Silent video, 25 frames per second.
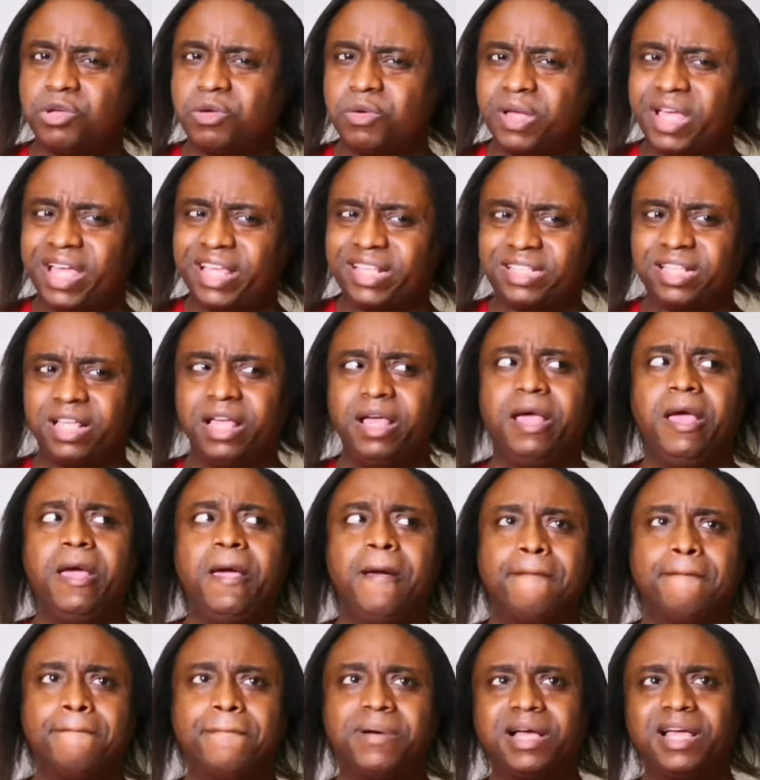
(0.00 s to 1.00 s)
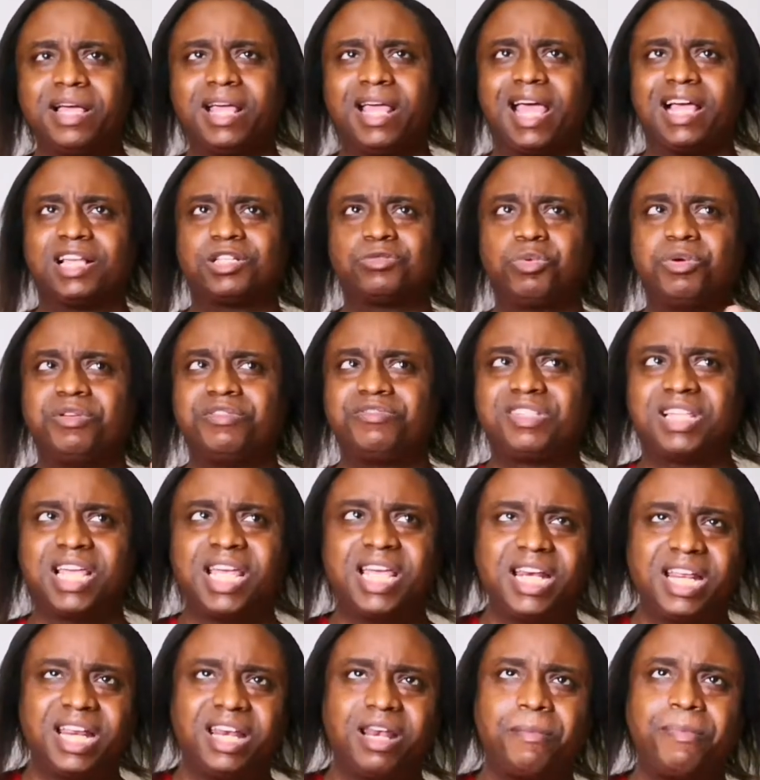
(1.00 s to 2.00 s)
US. But as we've
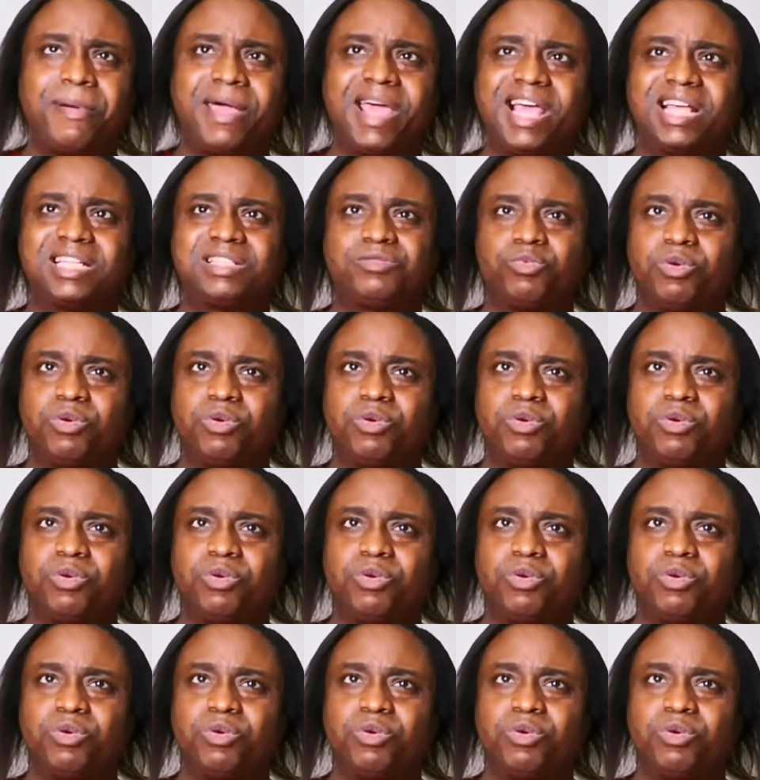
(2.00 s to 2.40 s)
seen in the past,